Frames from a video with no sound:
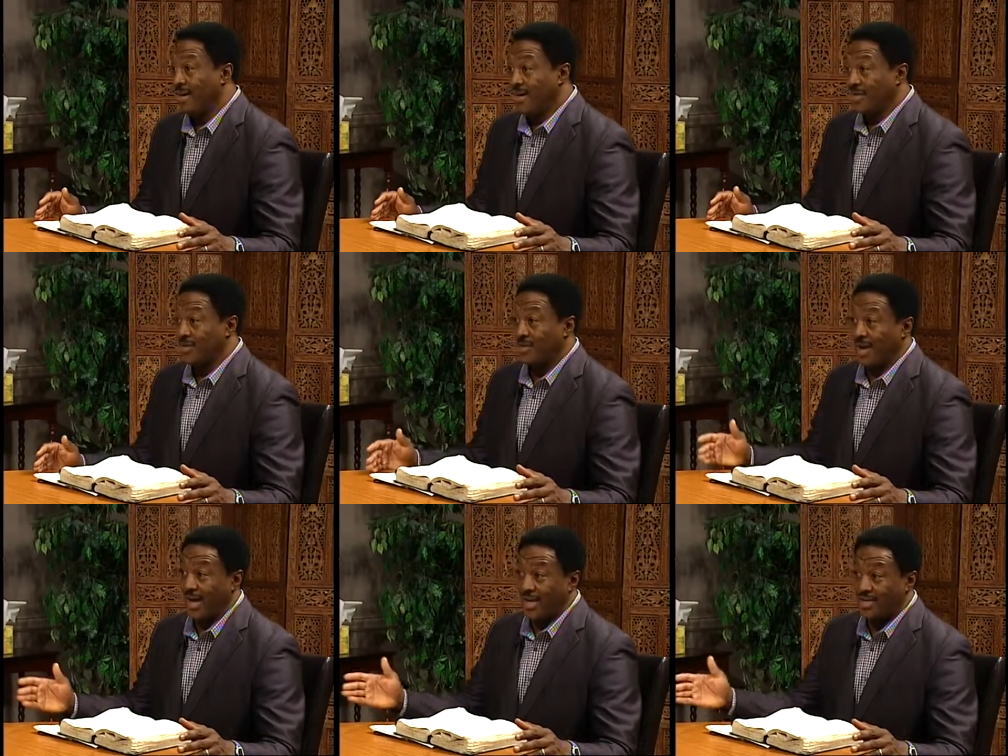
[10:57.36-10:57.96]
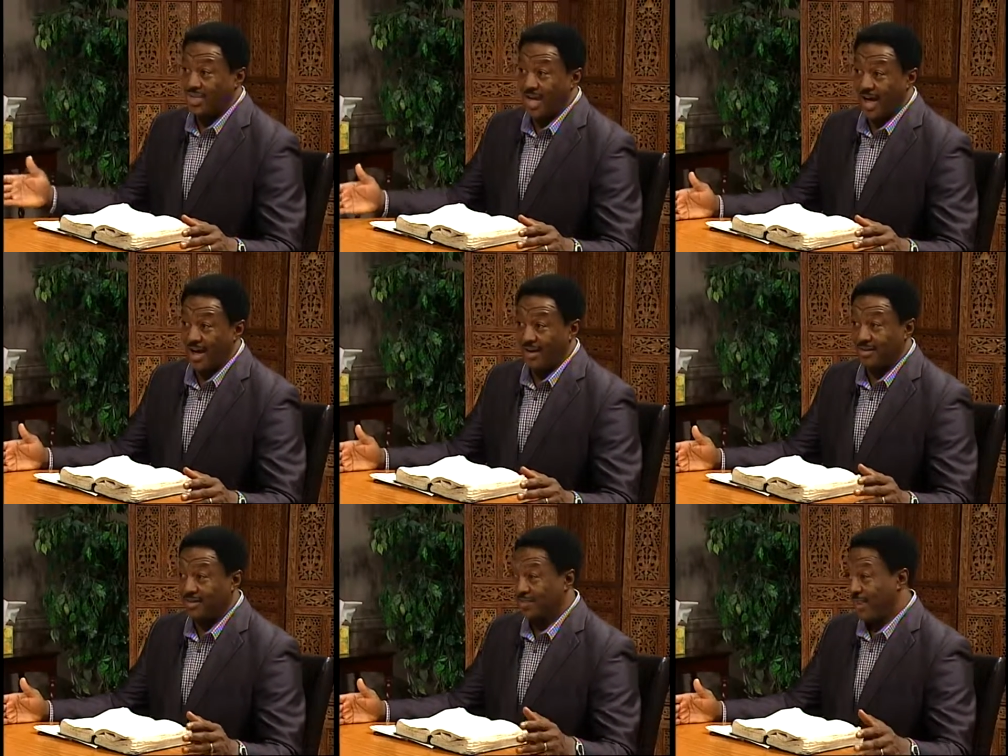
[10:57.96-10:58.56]
So I got
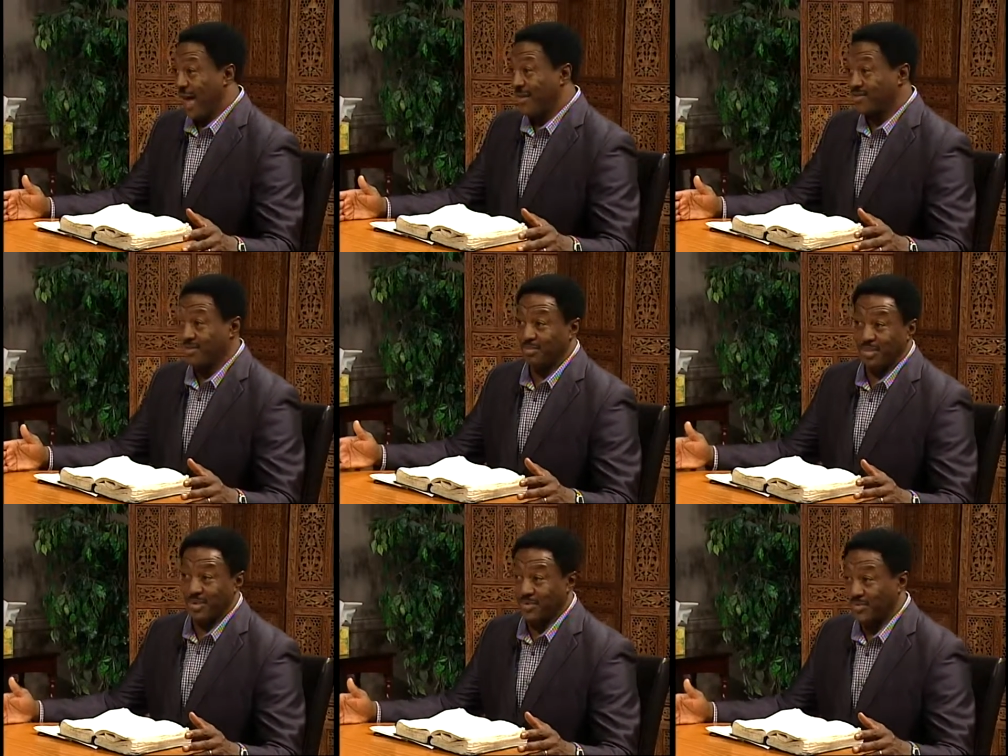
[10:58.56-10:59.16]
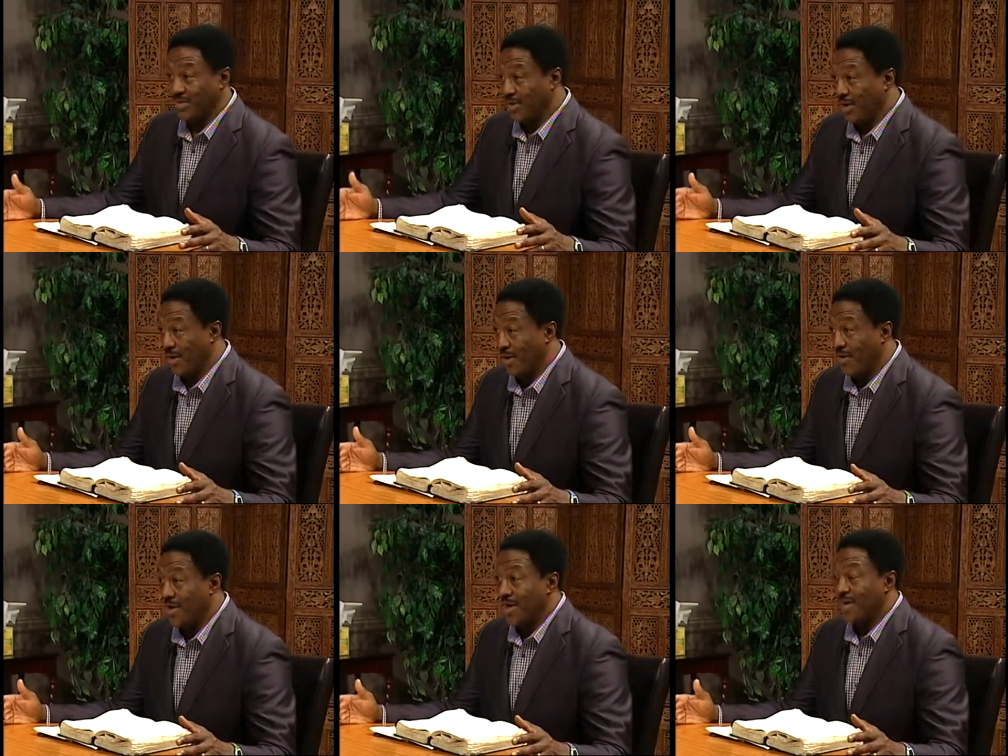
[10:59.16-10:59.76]
child spouse abuse, you
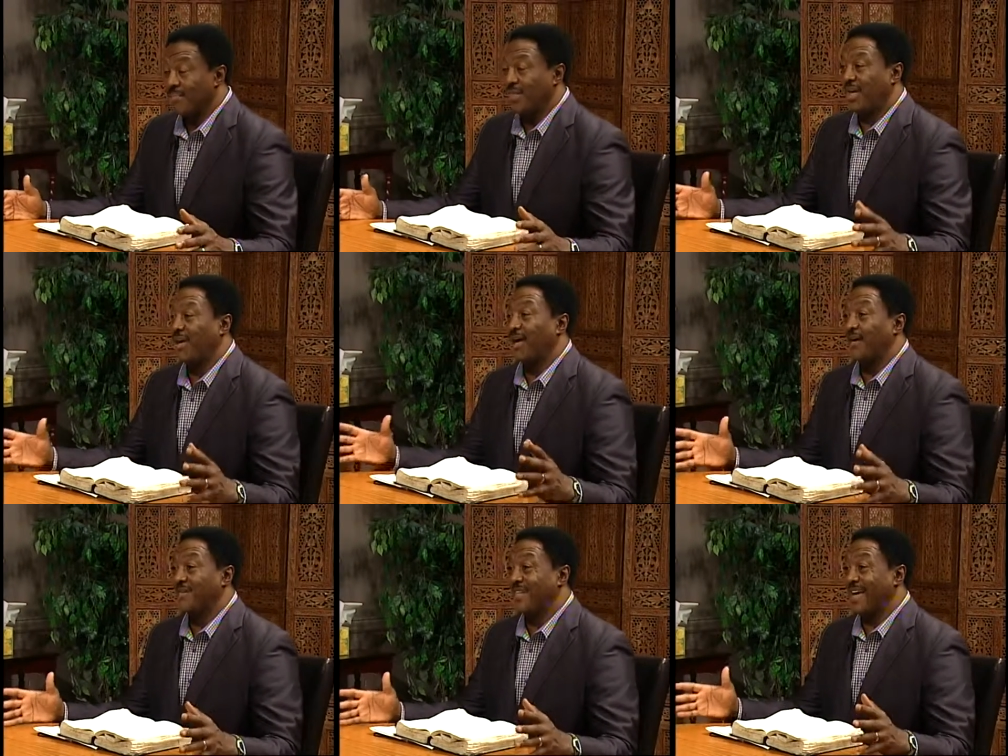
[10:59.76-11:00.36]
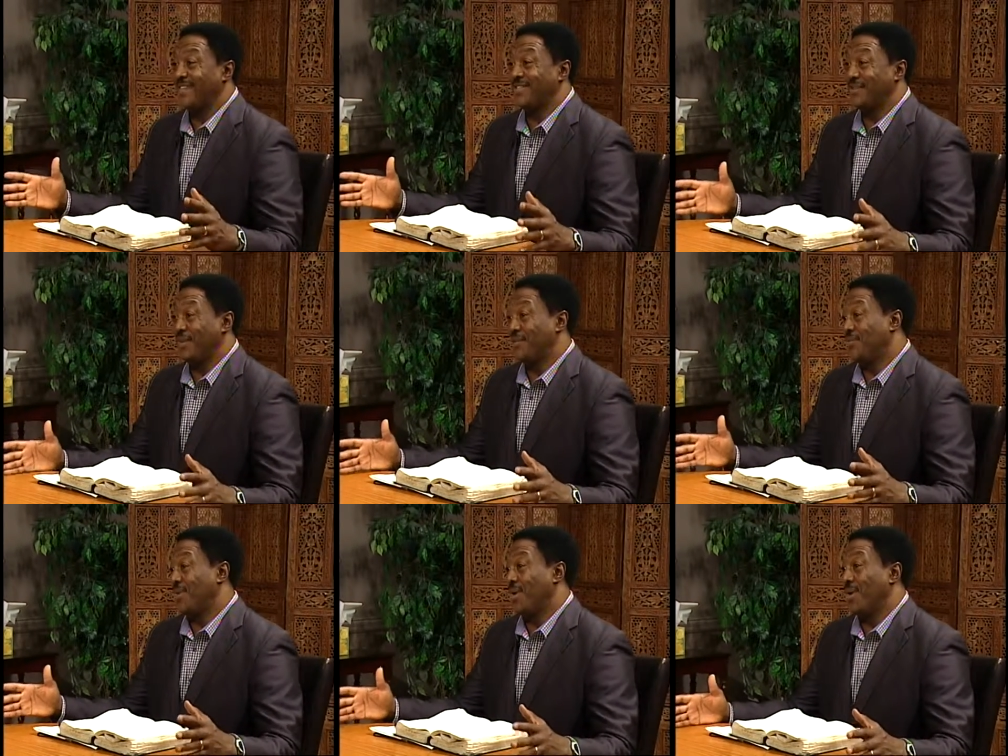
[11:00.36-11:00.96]
know, because yes. I
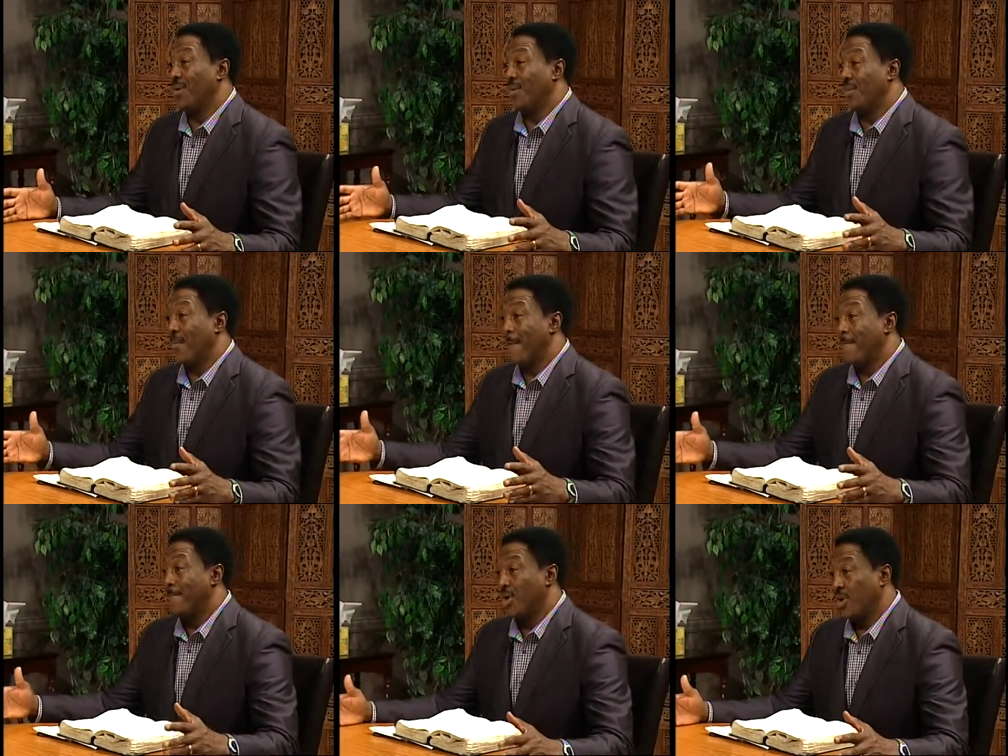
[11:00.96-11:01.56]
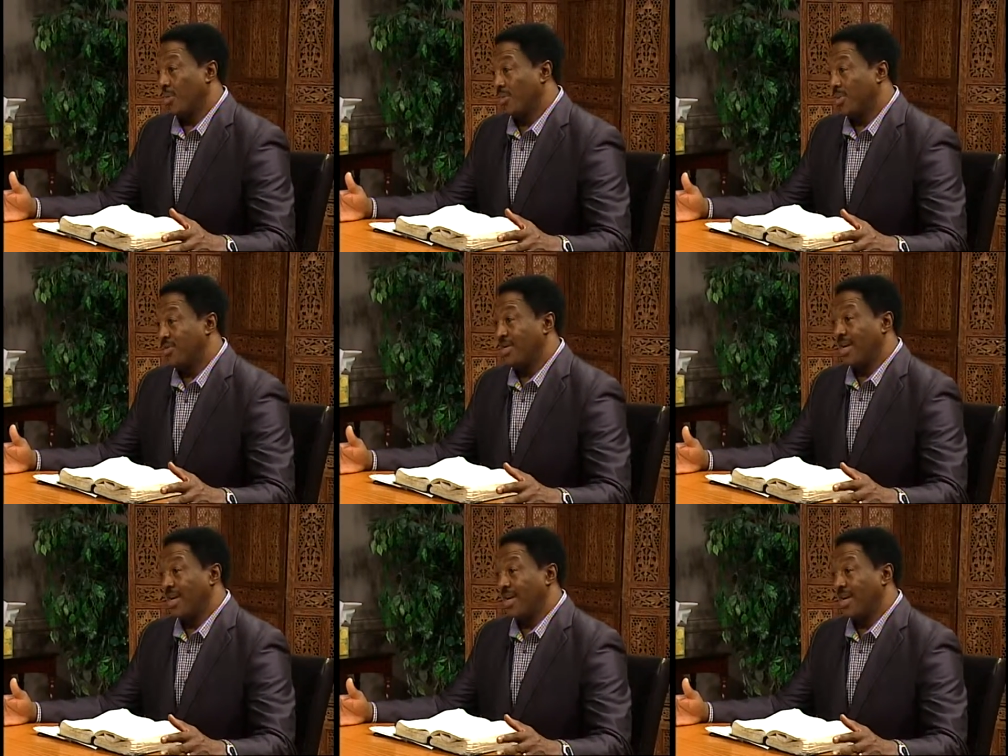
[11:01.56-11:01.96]
don't know purpose